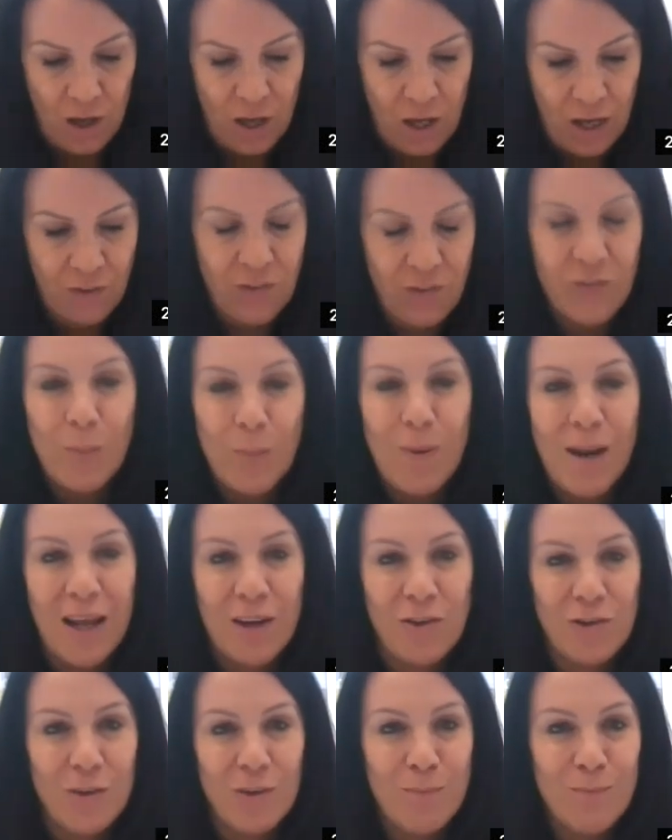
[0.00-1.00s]
It is a
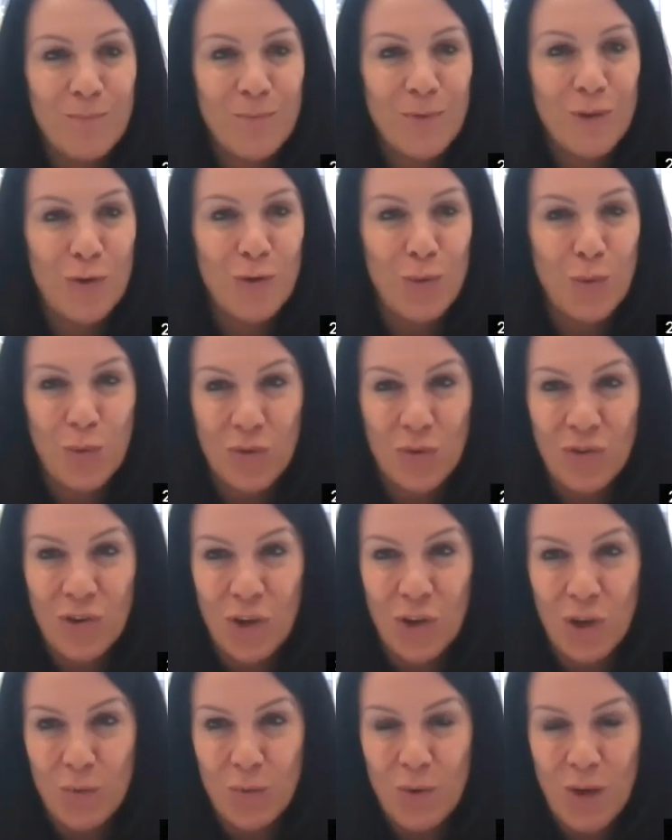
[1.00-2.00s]
pleasure to talk to
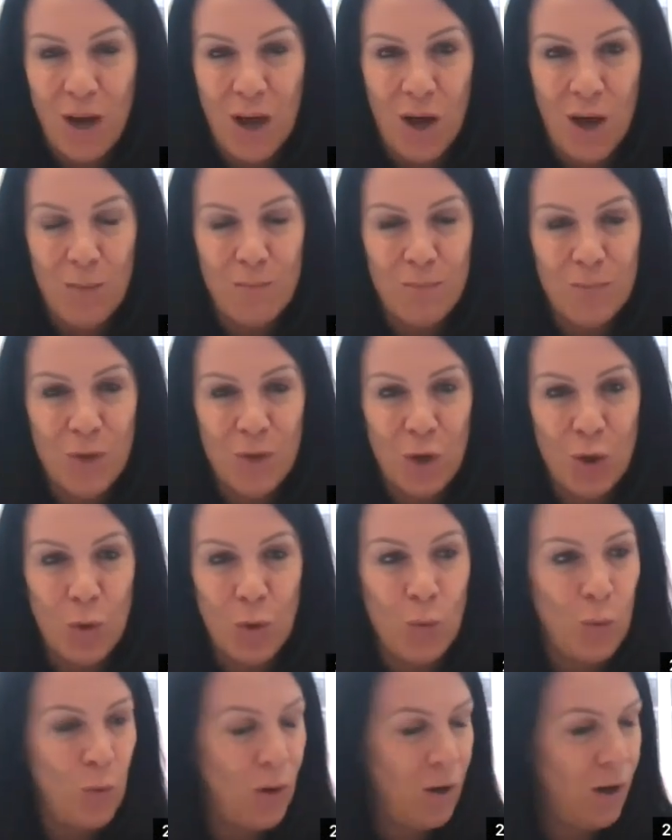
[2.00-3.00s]
you.
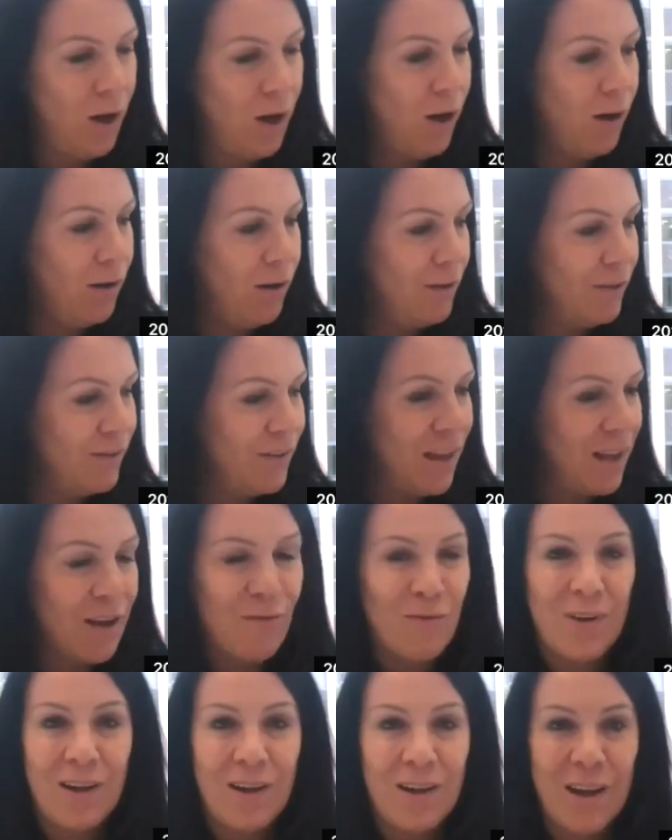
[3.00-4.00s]
You are
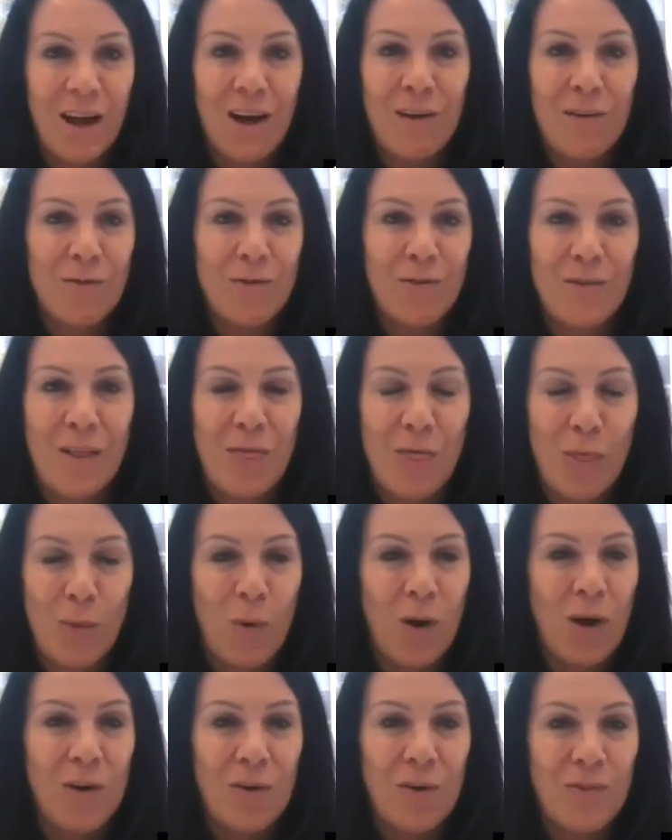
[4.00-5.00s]
saving lives around the
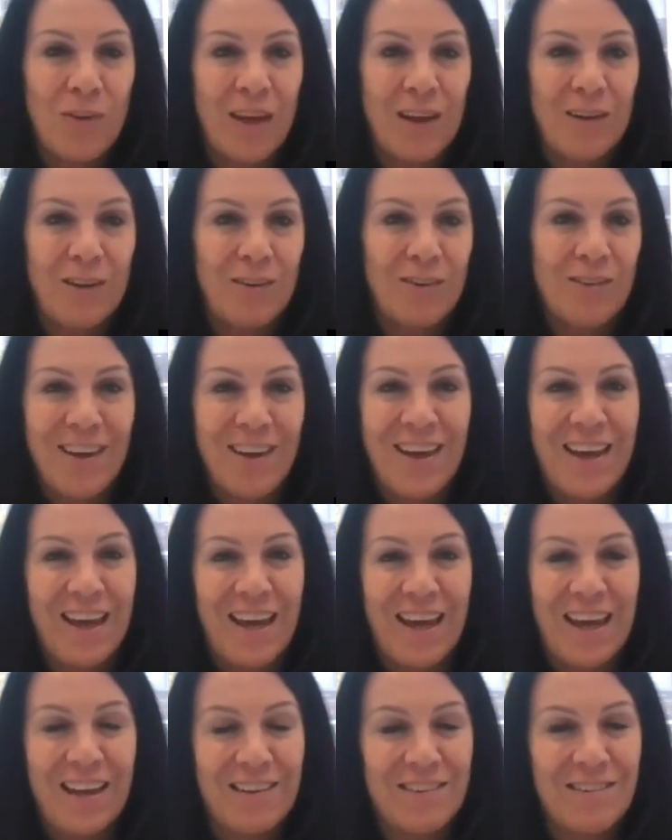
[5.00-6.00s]
world, and
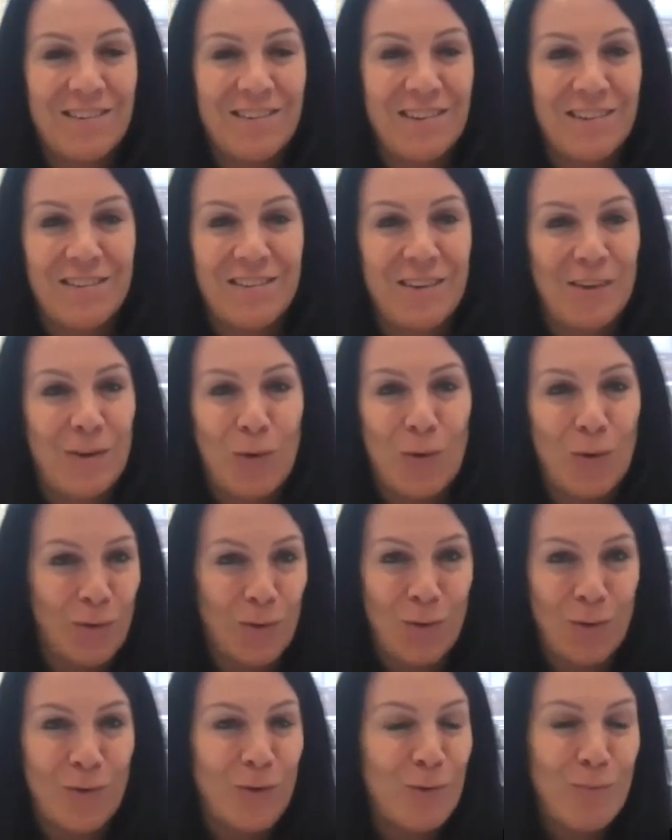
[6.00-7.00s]
it's just an
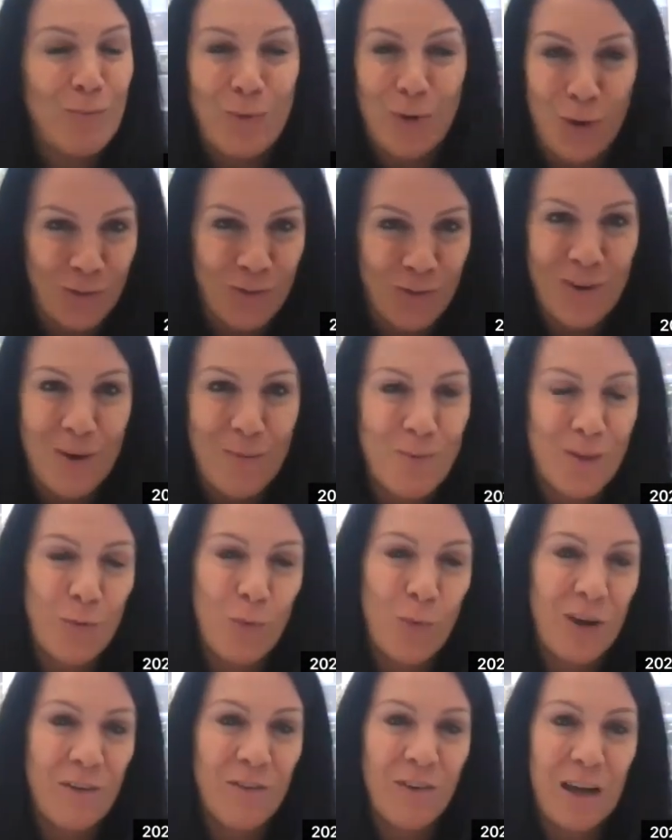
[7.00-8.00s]
awesome concept that
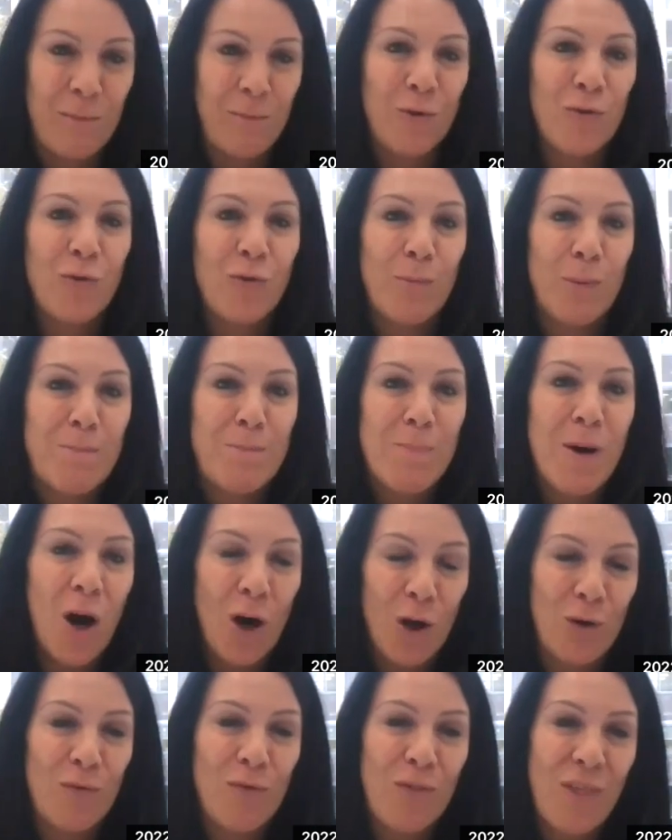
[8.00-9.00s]
we are able to be
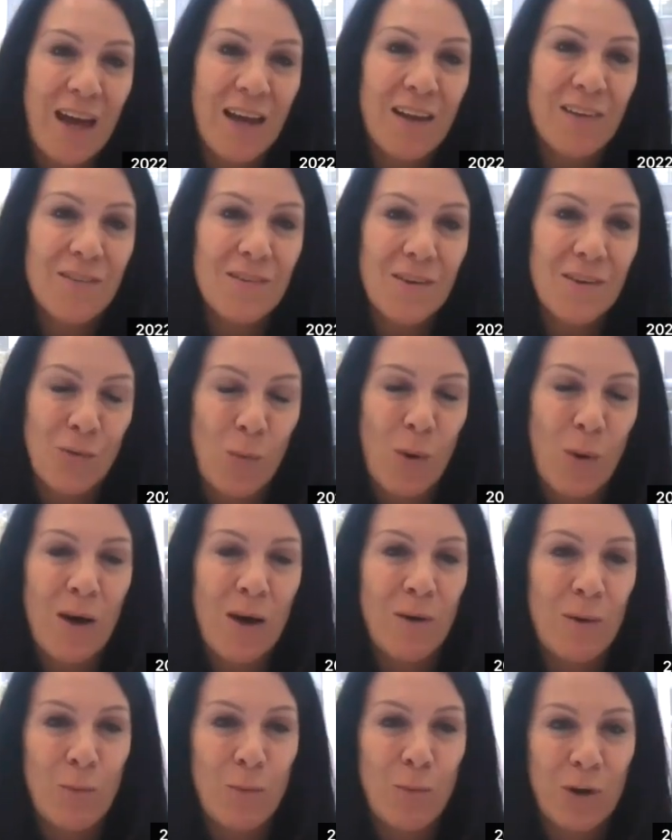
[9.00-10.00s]
part of that as
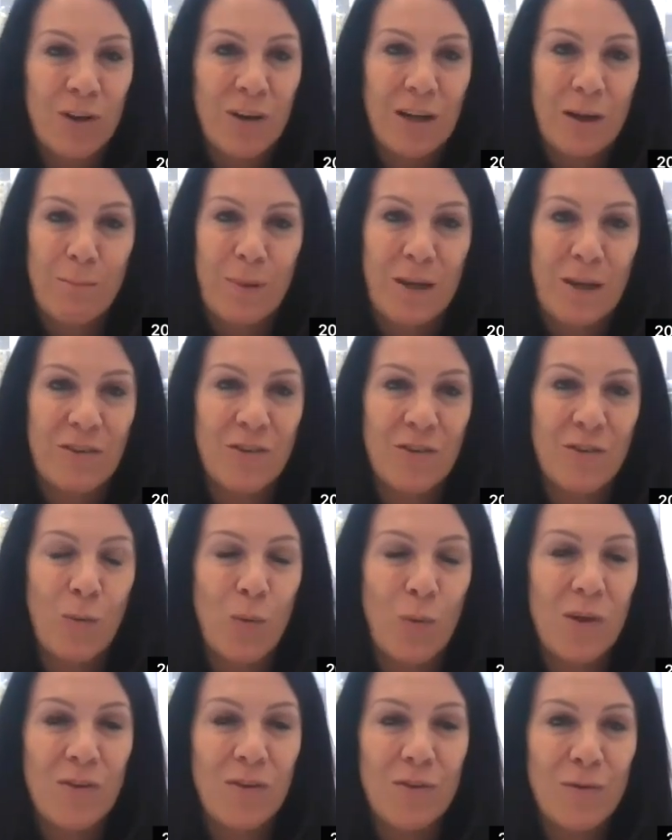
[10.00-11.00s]
well. And wouldn't it be just a
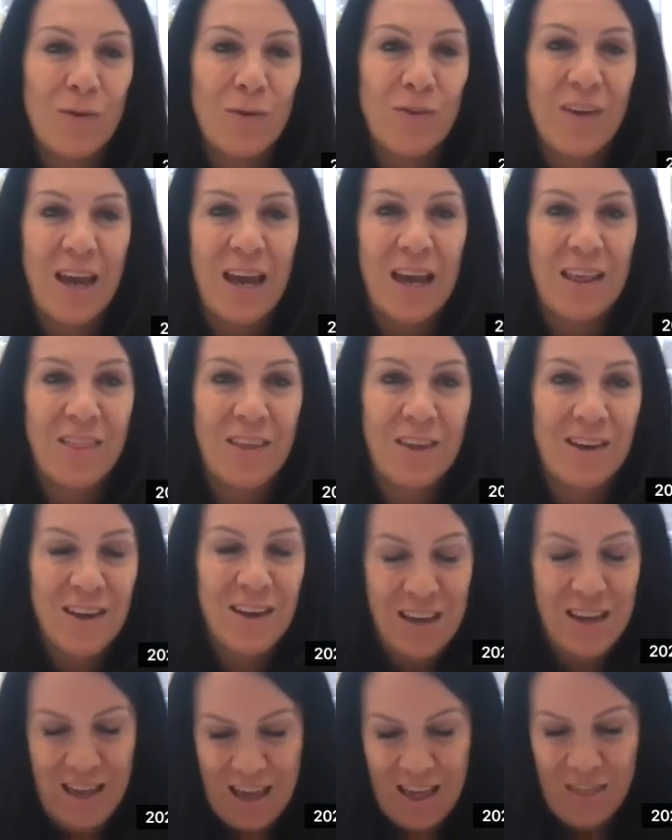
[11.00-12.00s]
wonderful day that
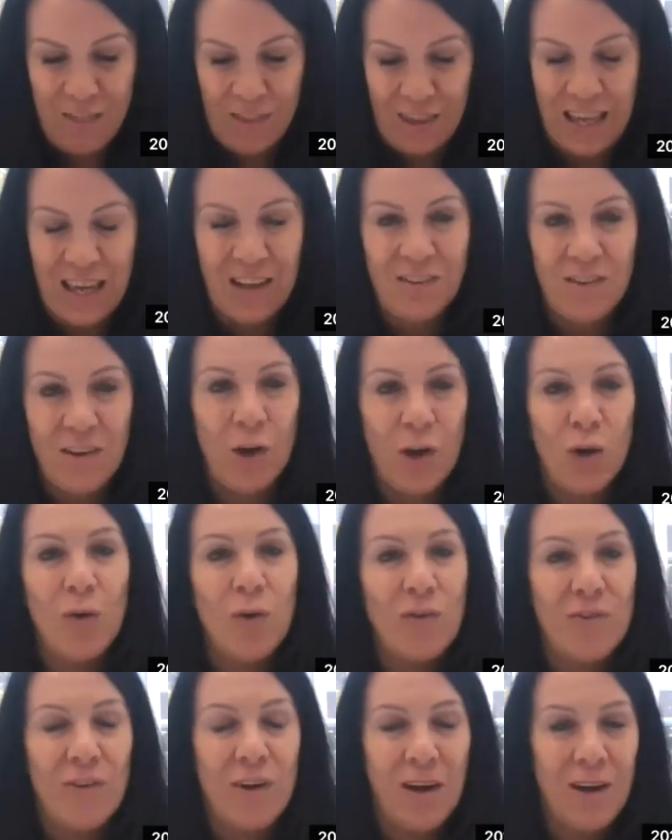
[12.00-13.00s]
kids are
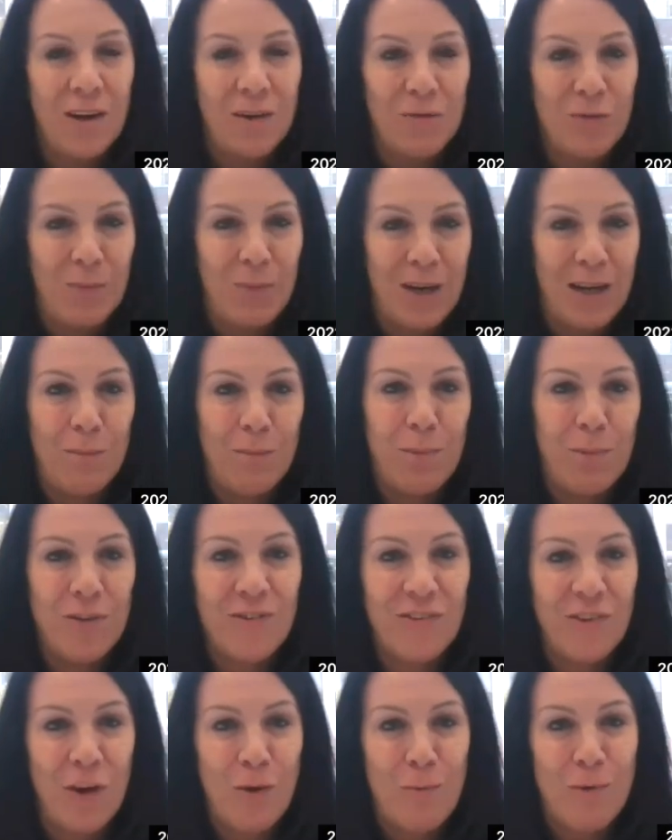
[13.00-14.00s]
not dying from
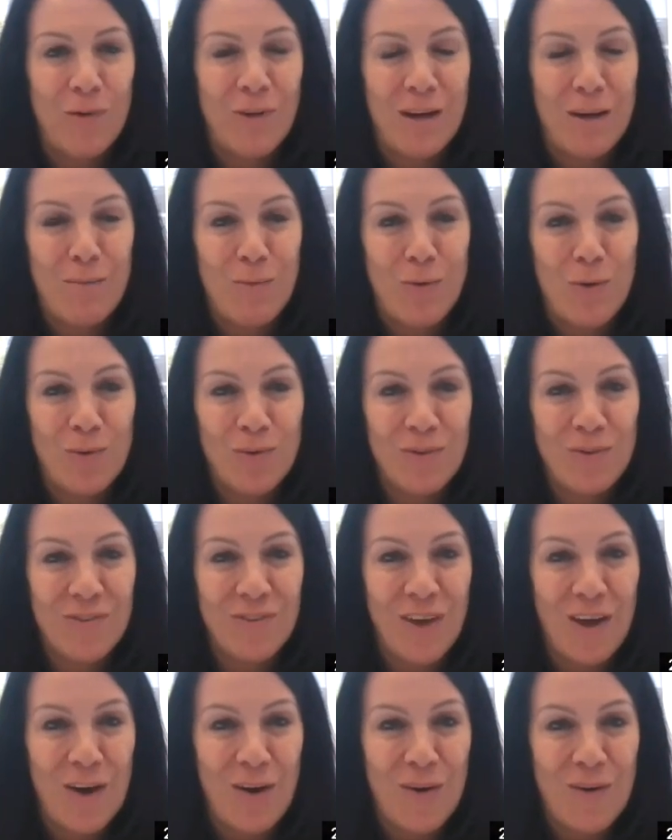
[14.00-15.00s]
glioblastoma anymore? So